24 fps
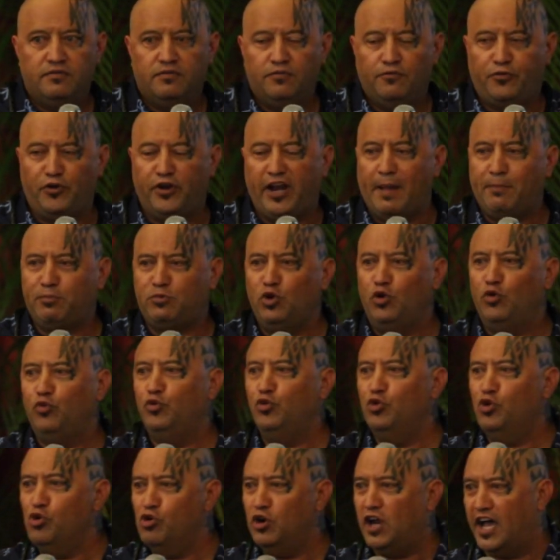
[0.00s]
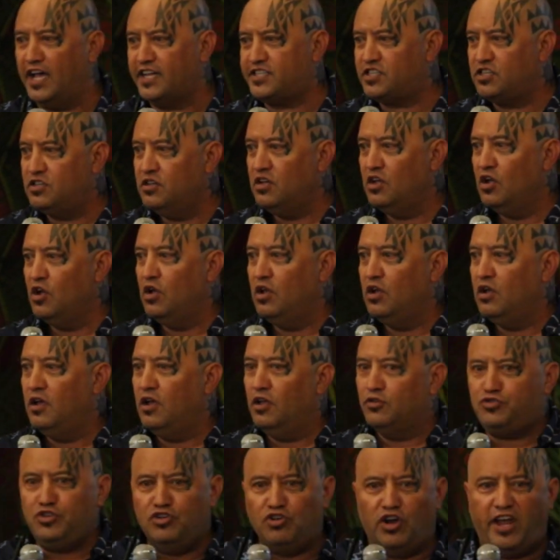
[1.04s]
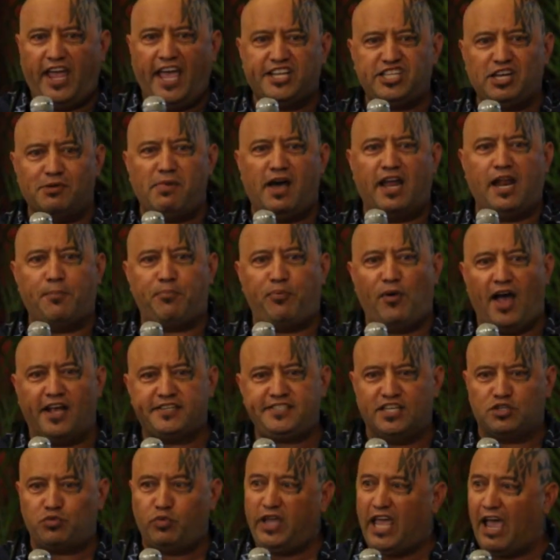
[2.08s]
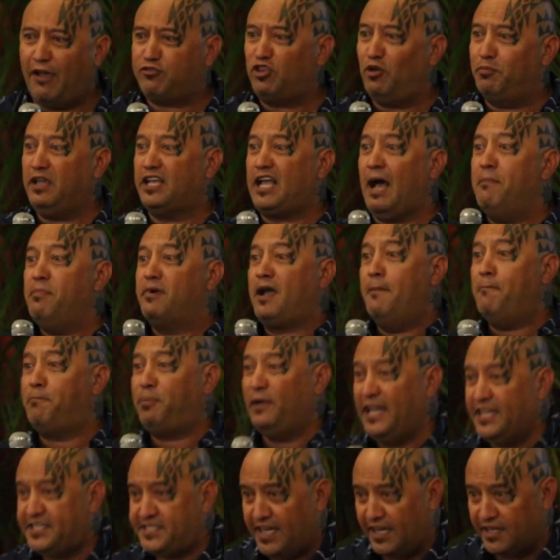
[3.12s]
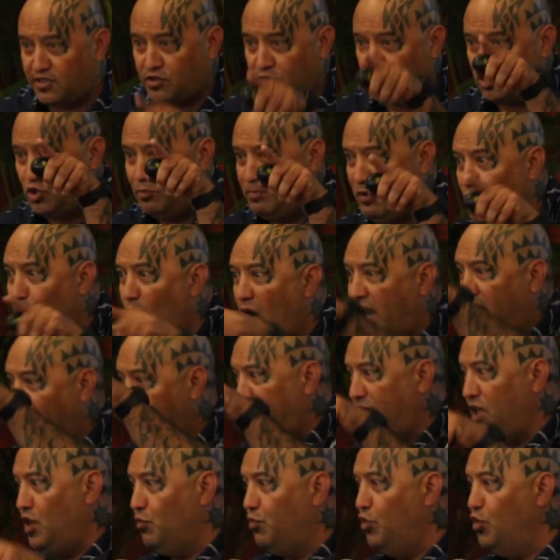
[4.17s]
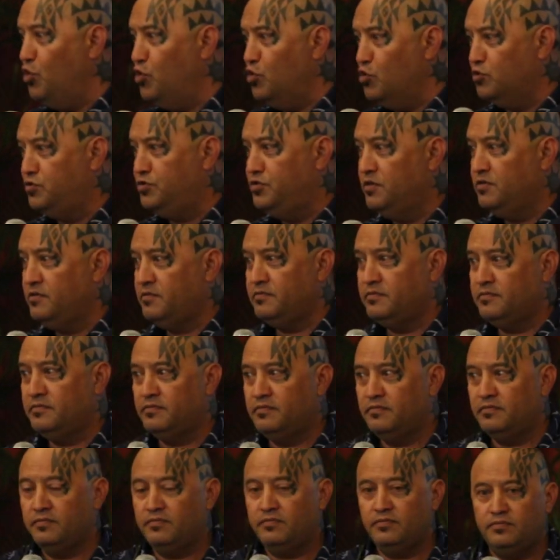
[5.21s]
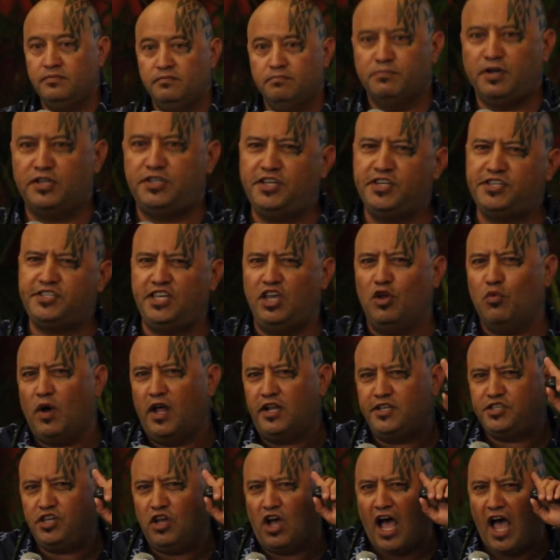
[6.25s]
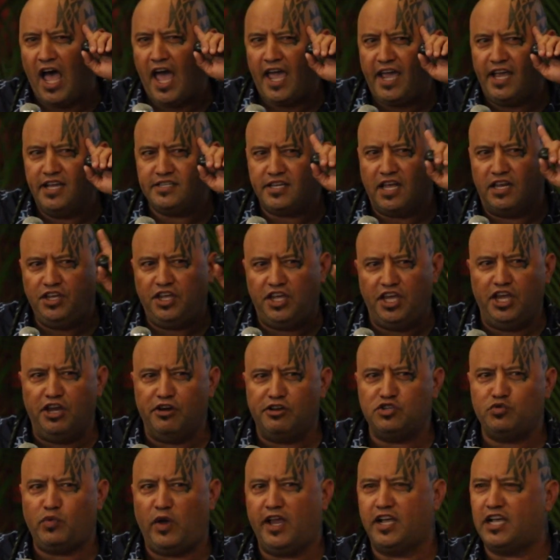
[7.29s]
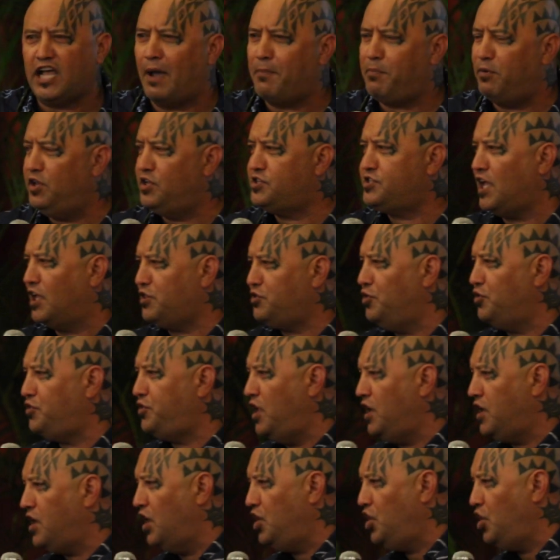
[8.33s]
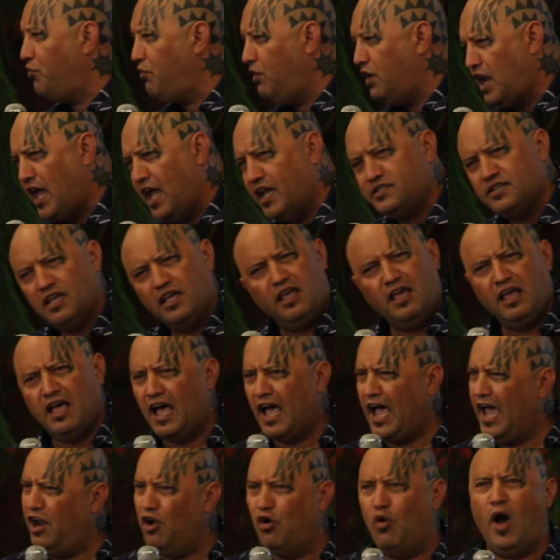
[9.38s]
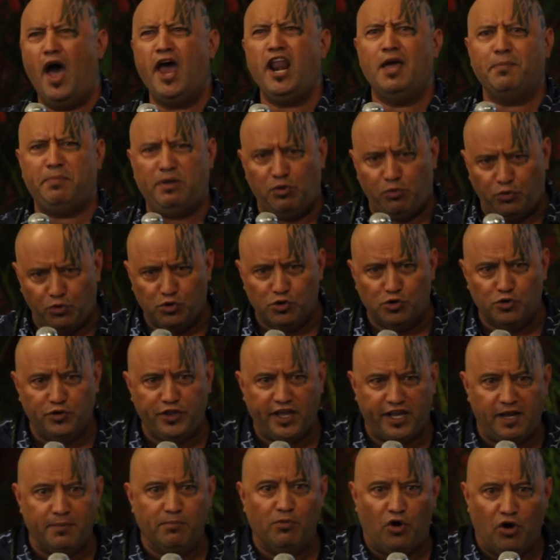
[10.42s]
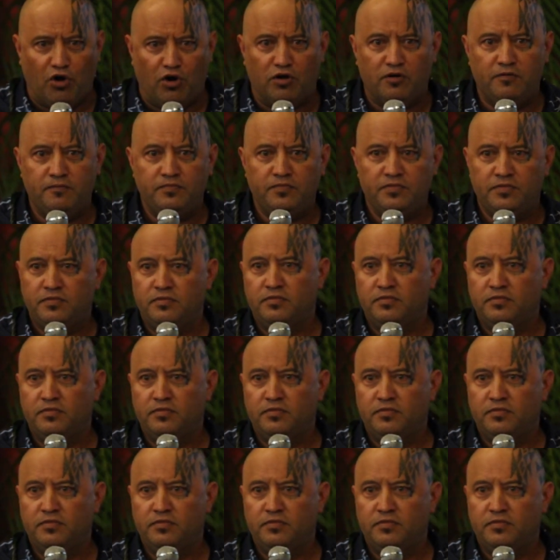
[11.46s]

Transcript: For them to rule us through the hegemonic process, we have to become complicit to be want to be ruled. But you see, once your eyes and ears wake up, you start to think and you realize, I don't want to be ruled anymore.